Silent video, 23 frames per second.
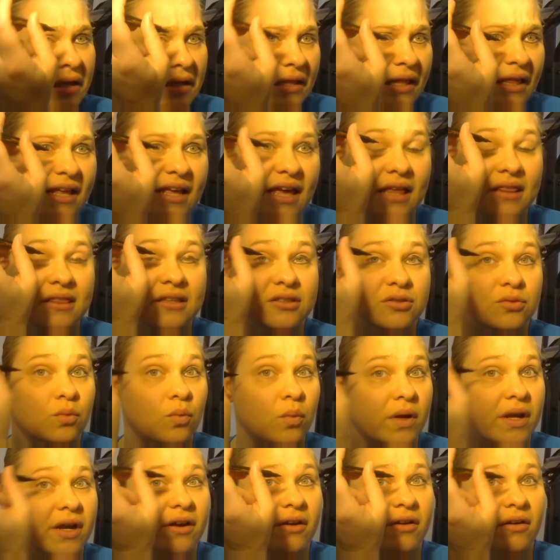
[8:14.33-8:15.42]
like at this
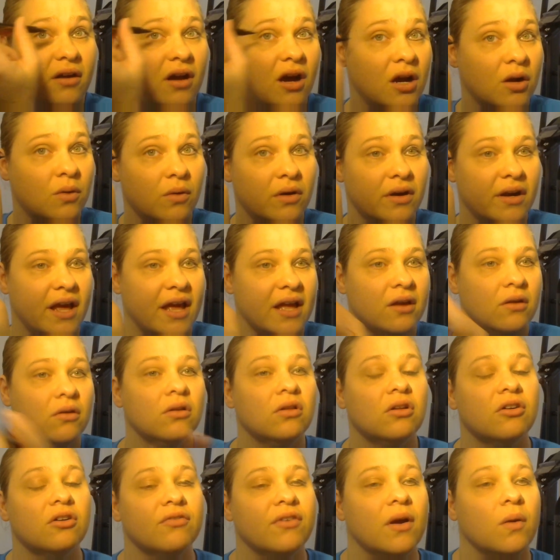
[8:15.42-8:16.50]
weird awkward
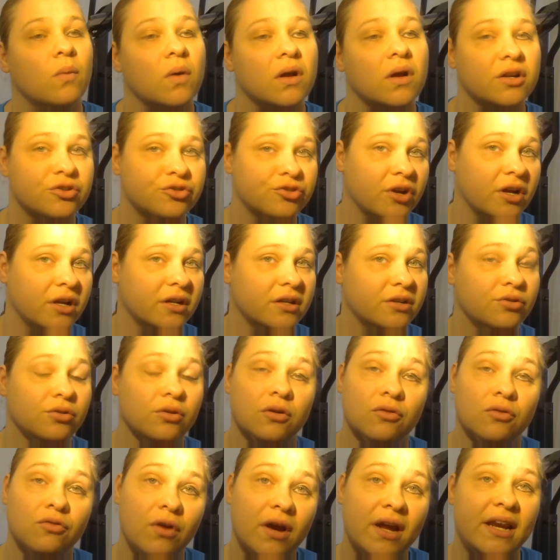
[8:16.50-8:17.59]
angle, or if I want to try to do
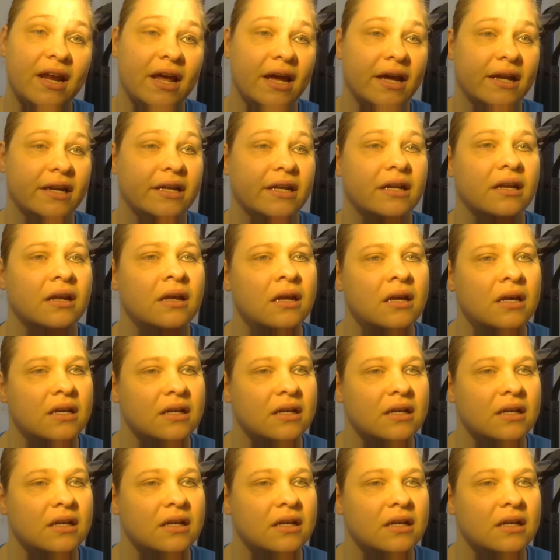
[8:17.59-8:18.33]
it right-handed,